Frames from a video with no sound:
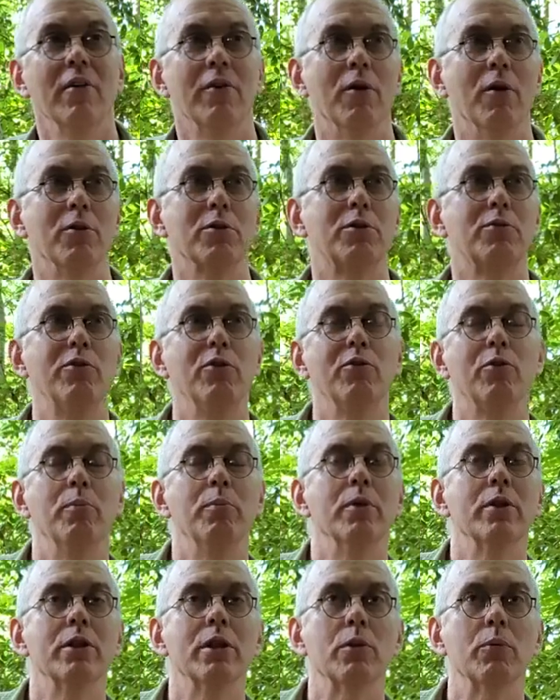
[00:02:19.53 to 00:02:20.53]
those of you
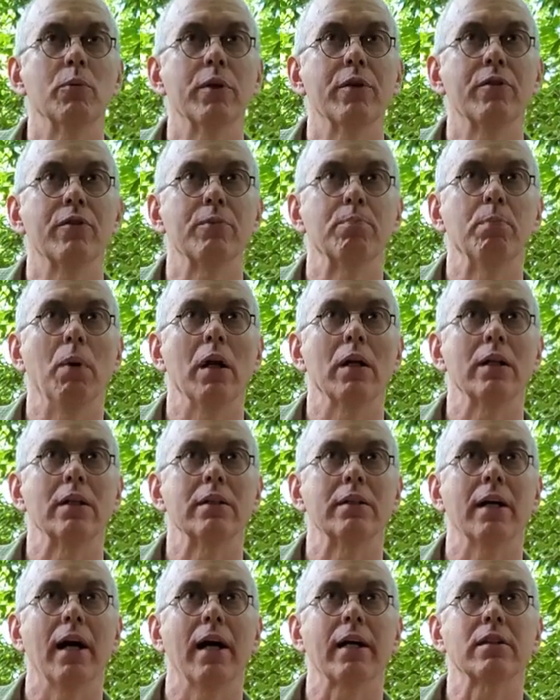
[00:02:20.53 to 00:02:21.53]
familiar with Pali
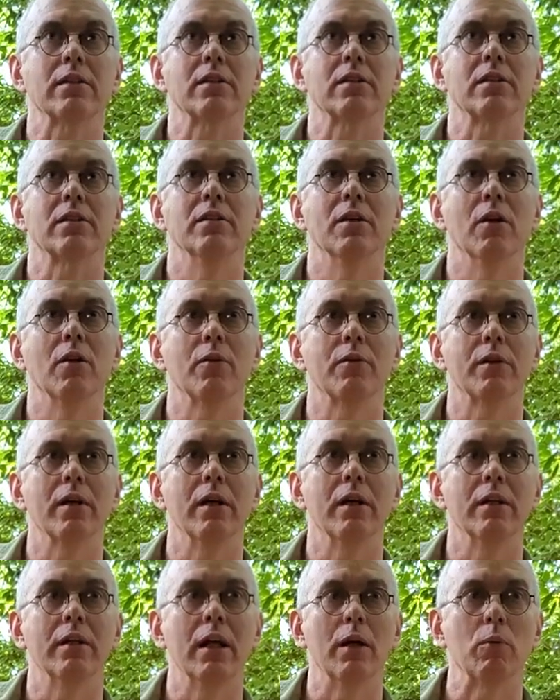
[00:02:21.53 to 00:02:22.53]
texts know
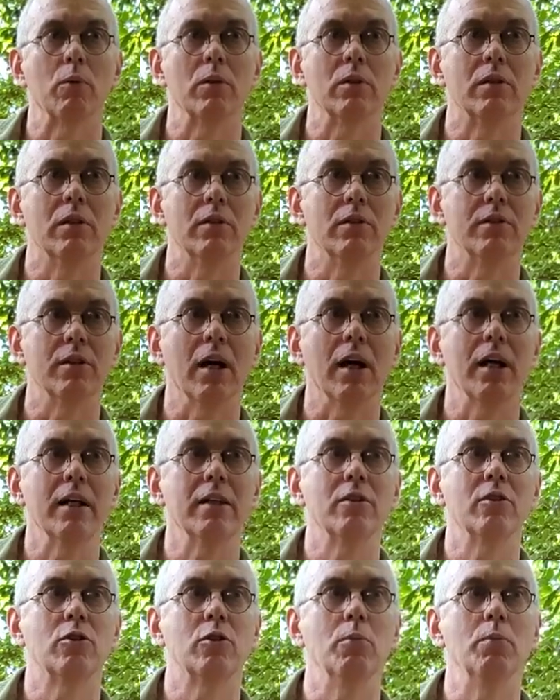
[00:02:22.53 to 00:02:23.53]
that they were
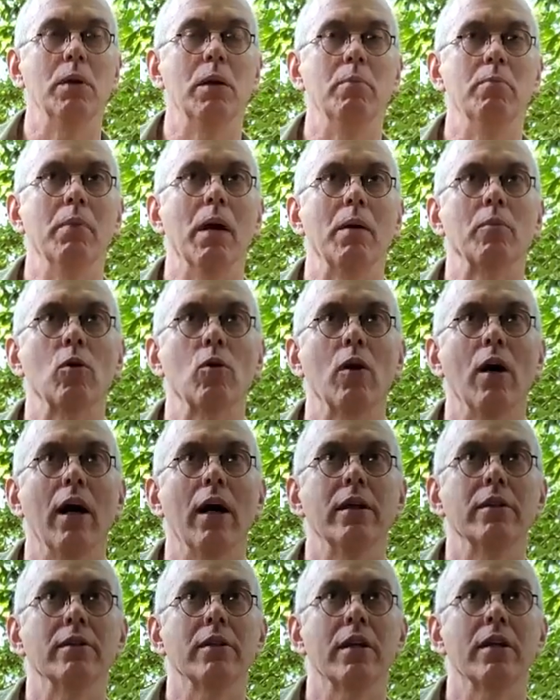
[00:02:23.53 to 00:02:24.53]
designed to be
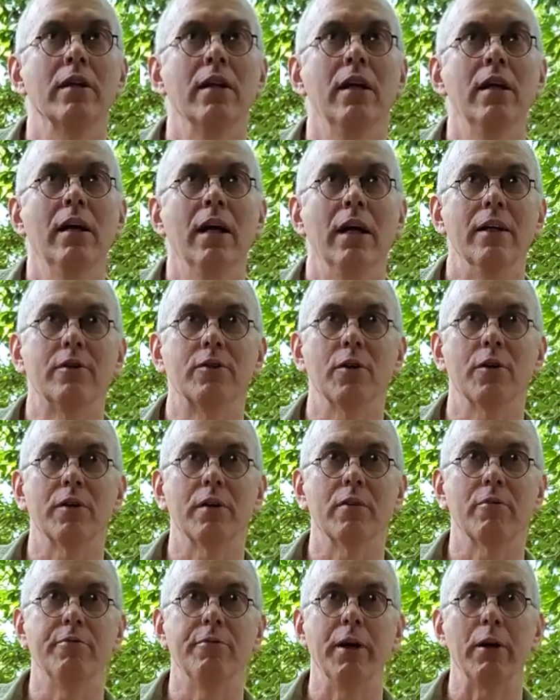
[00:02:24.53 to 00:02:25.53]
memorized, and so
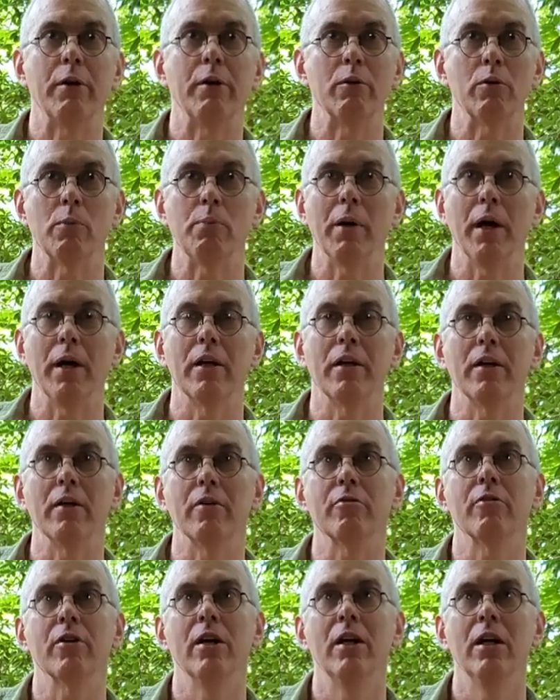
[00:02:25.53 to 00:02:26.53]
they're very
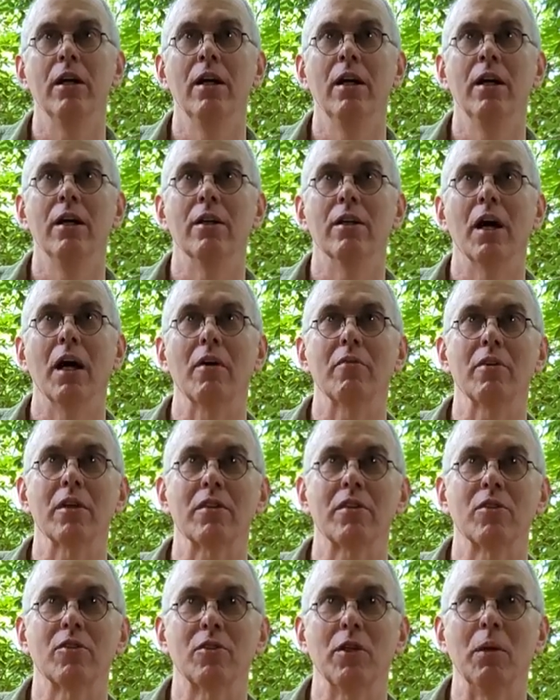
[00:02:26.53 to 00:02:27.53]
repetitive. You'll have
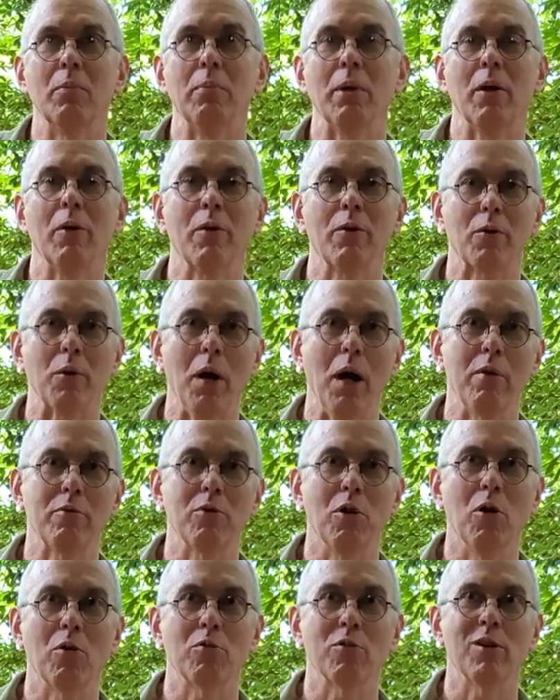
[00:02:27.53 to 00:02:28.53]
like the same paragraph
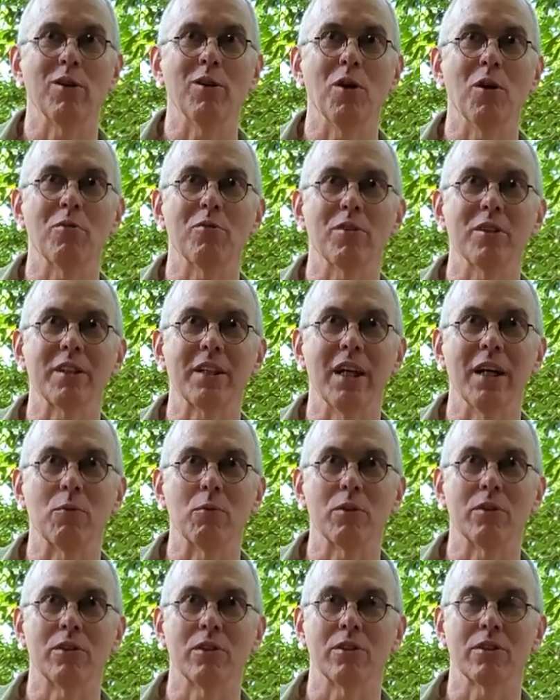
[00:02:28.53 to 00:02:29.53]
over and over again
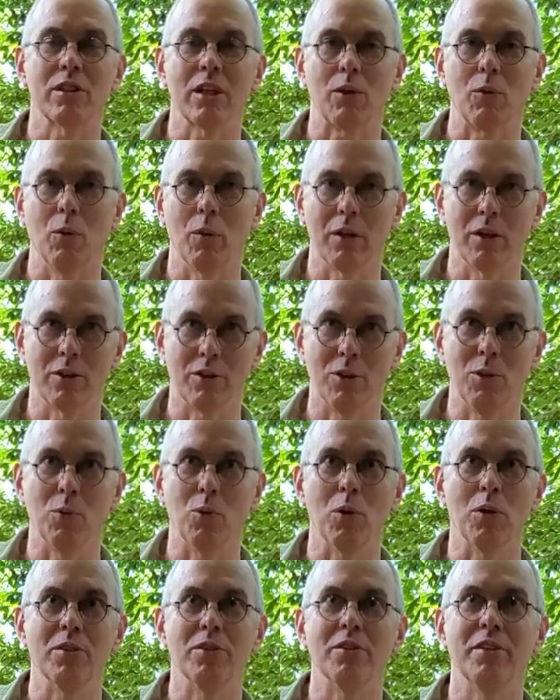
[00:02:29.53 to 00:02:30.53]
with just like one or two
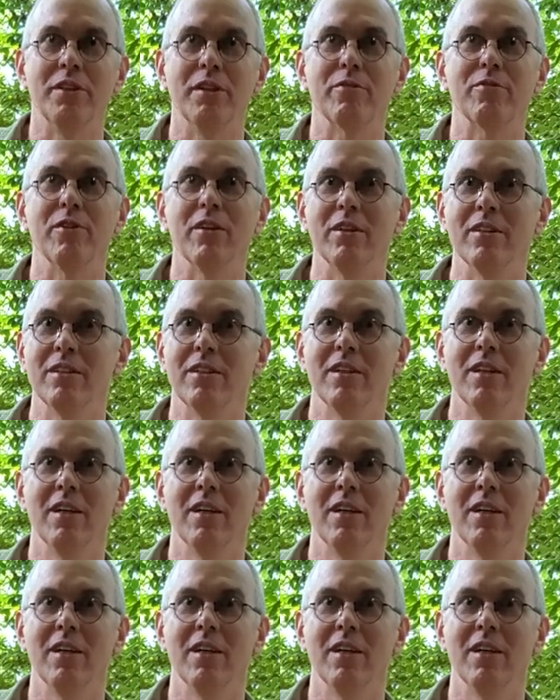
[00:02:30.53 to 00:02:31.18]
words different,